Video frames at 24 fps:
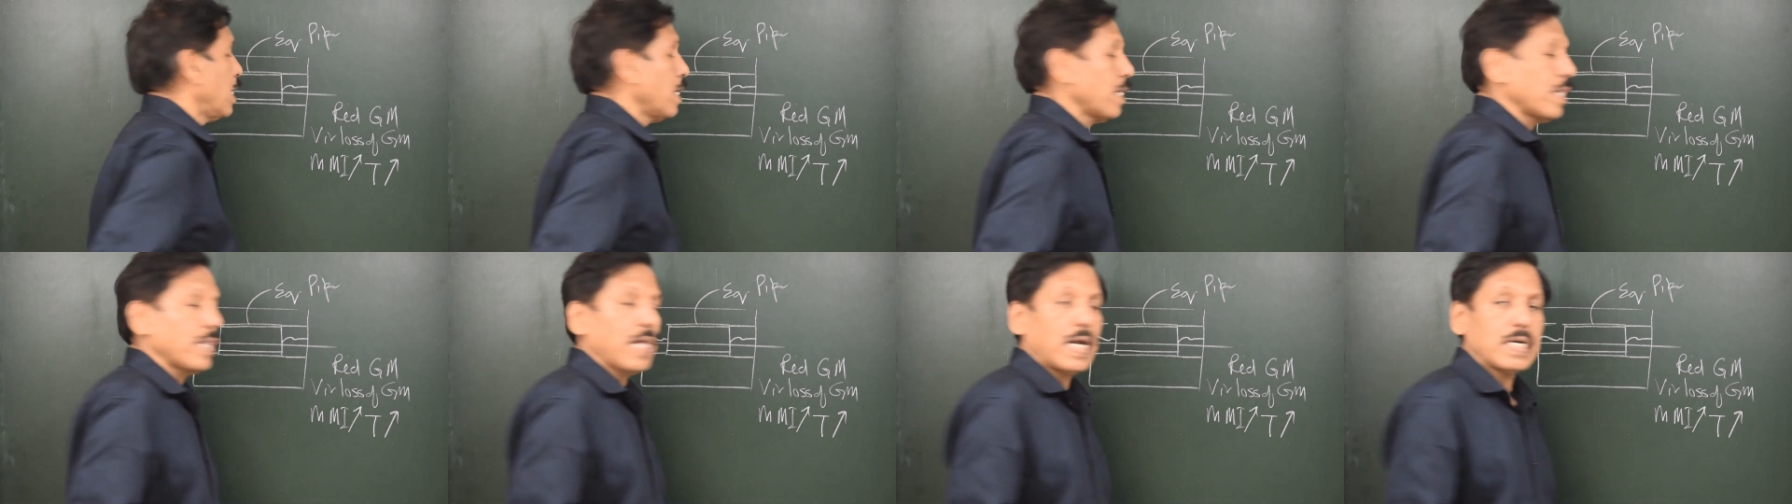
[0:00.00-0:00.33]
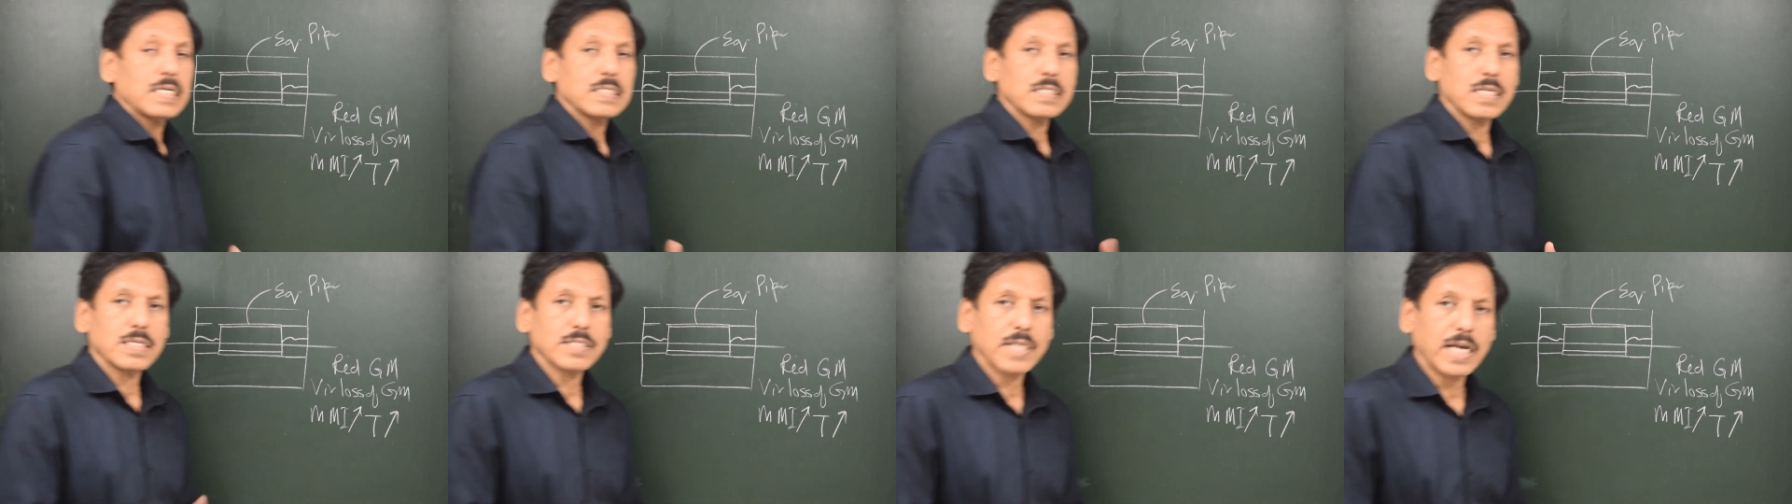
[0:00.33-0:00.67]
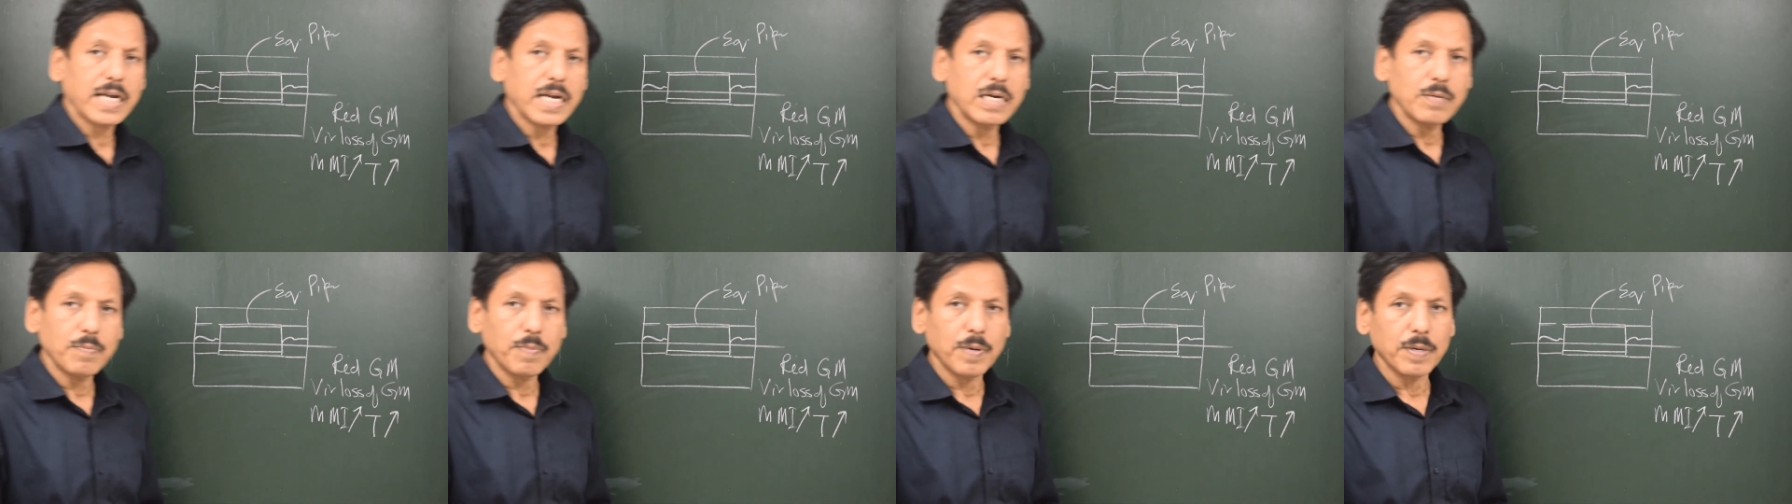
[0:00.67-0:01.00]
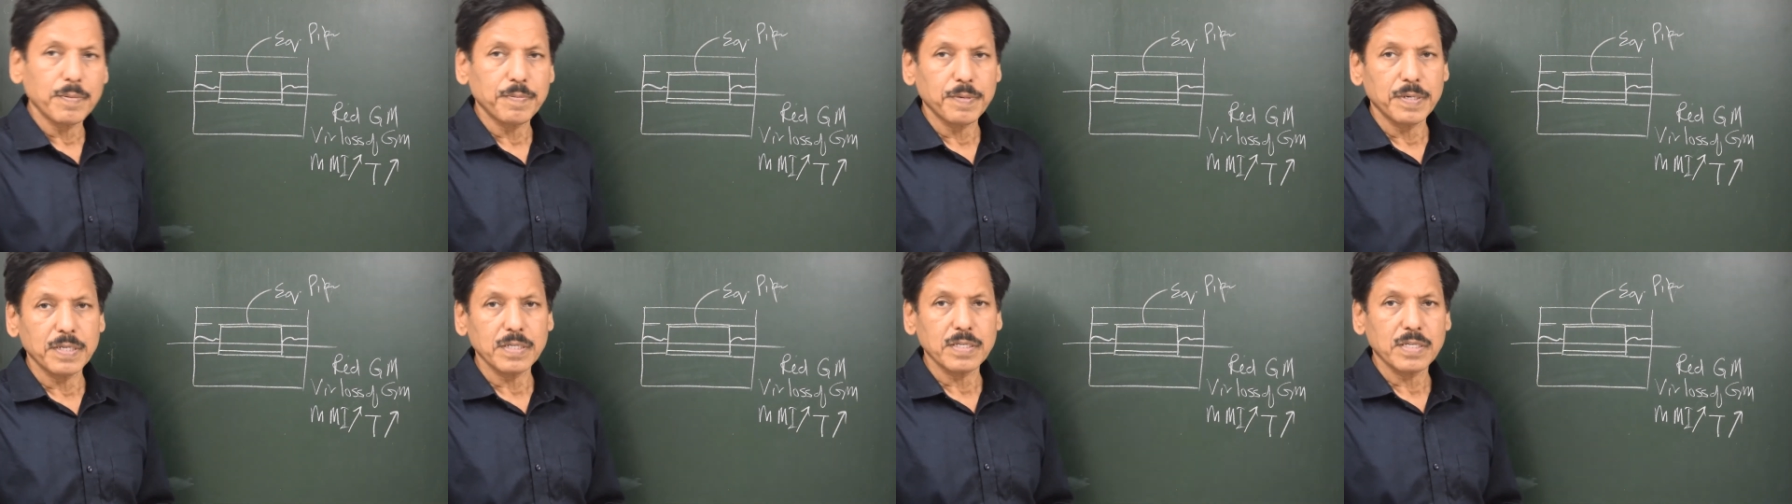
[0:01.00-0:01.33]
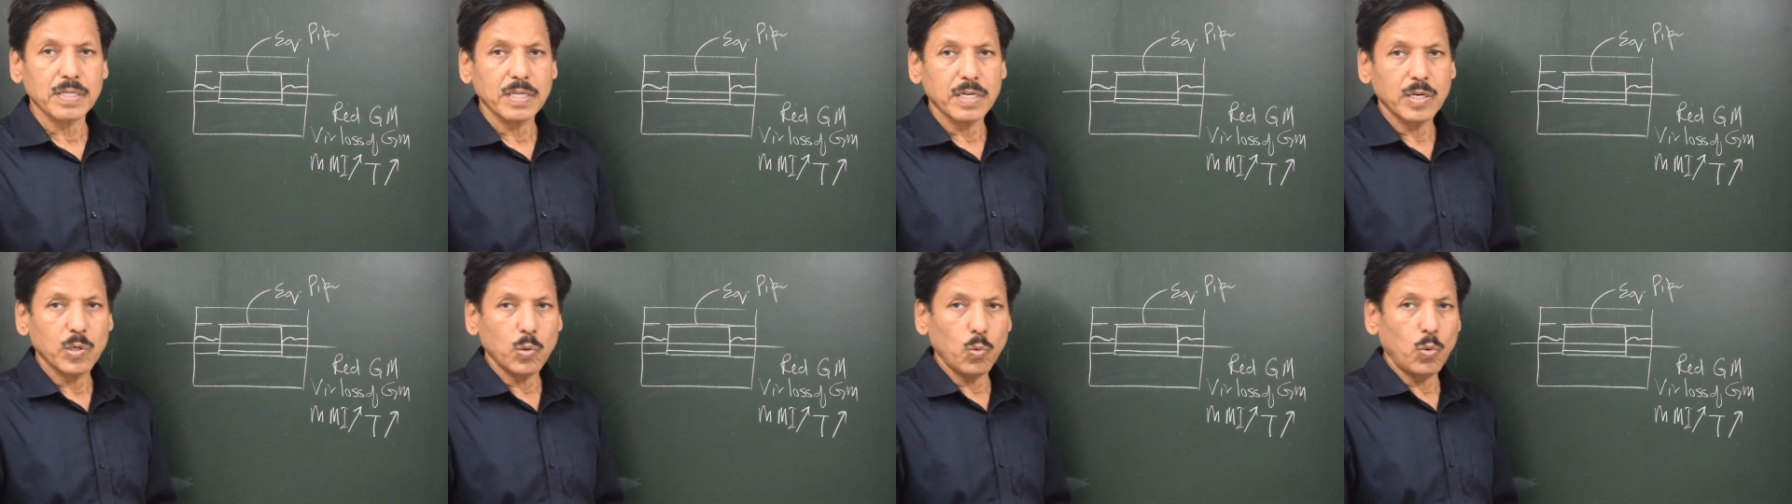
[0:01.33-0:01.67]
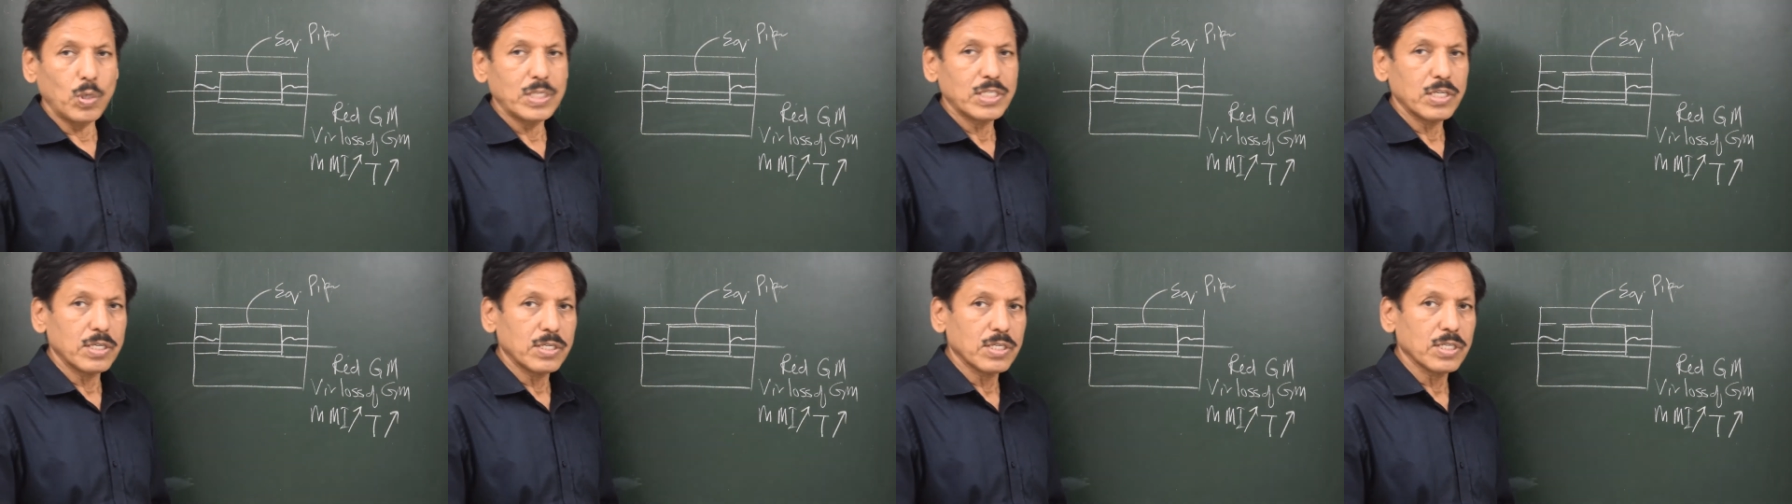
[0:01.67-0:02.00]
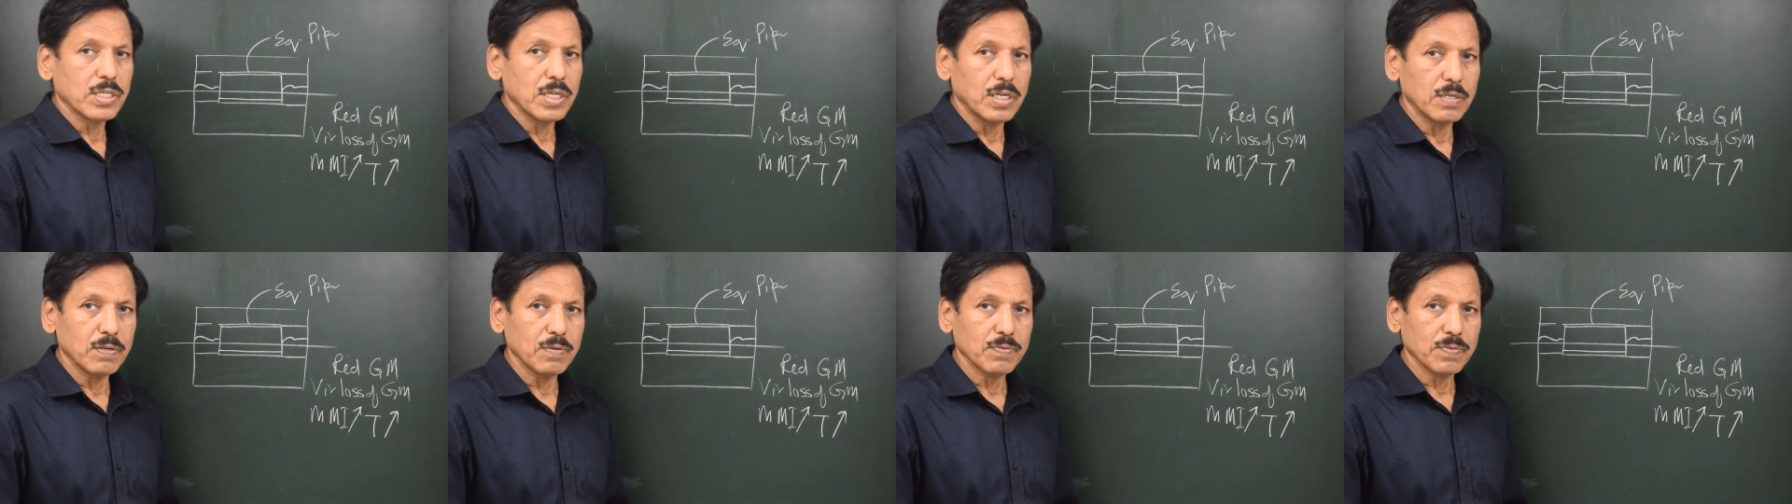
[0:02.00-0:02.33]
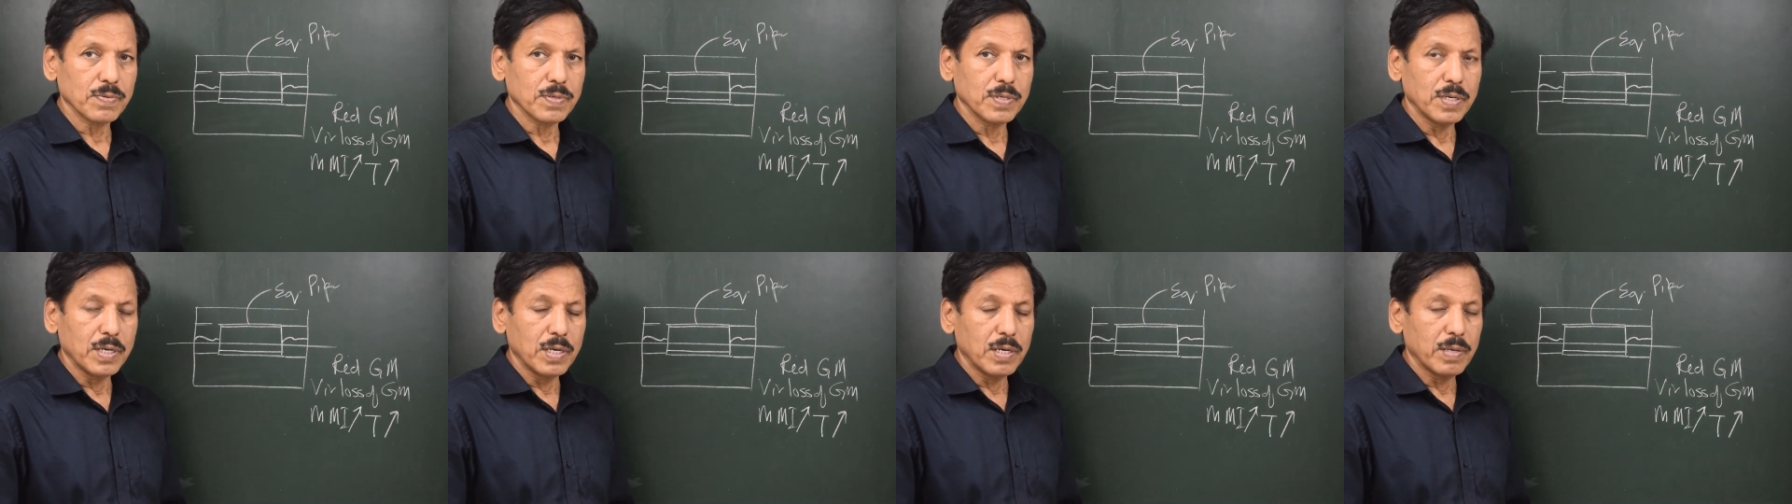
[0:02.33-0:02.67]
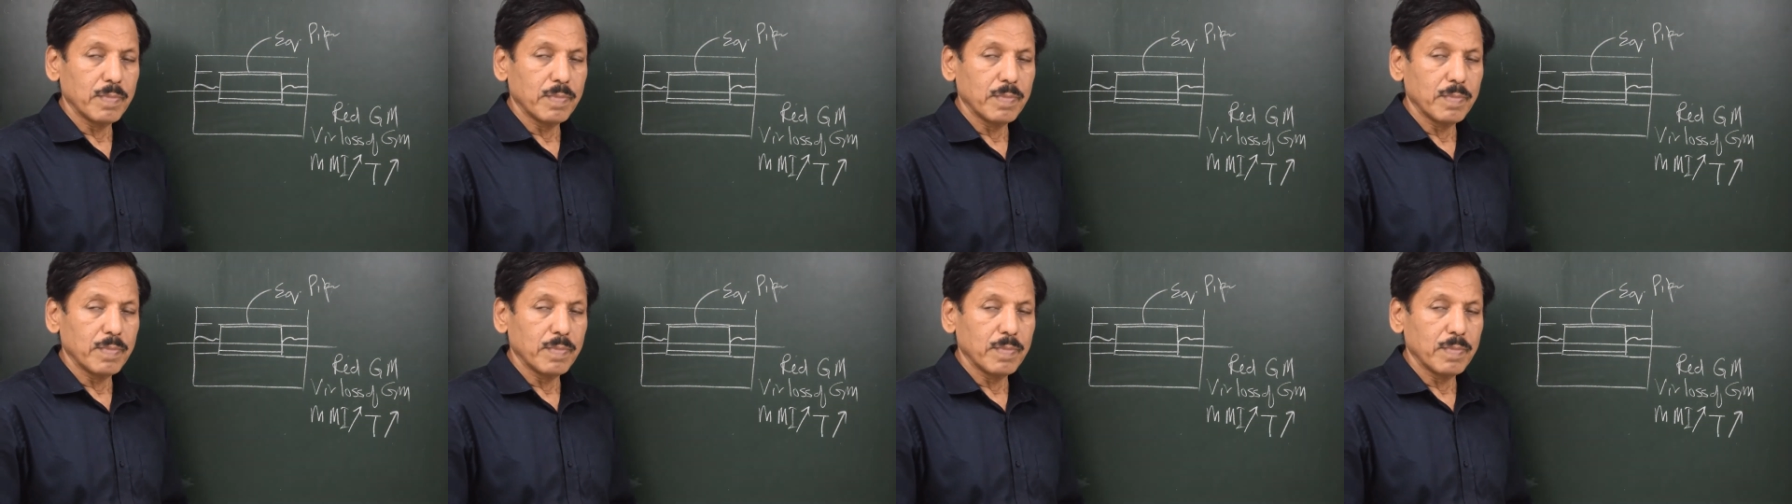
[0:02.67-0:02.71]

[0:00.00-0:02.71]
That is the second purpose which it serves.